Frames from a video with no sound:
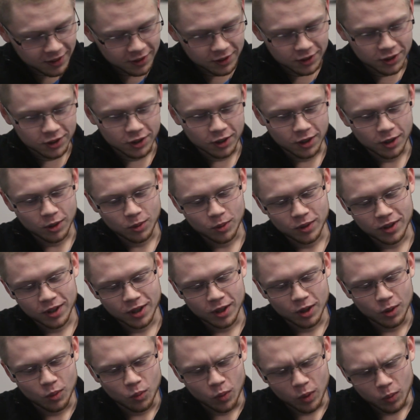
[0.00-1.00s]
So
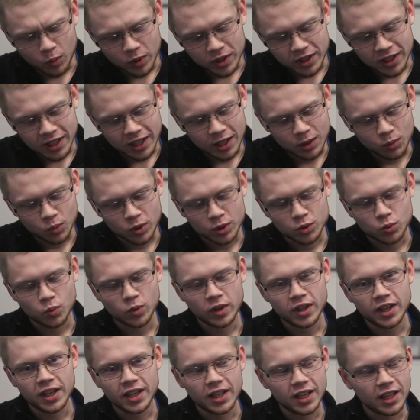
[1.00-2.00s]
what we did was
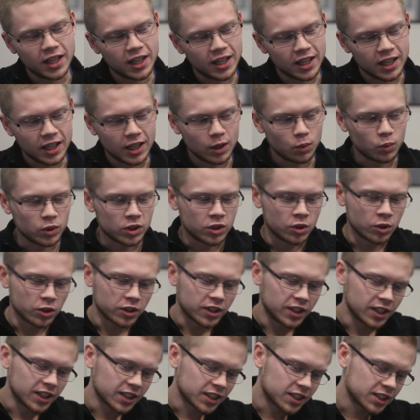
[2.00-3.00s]
we
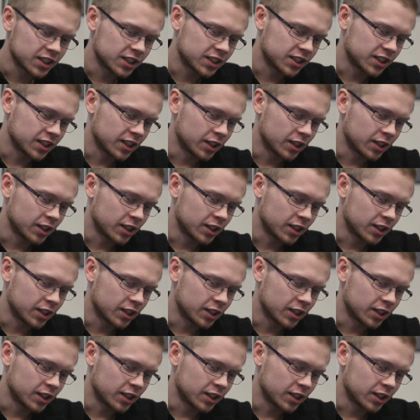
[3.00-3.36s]
took this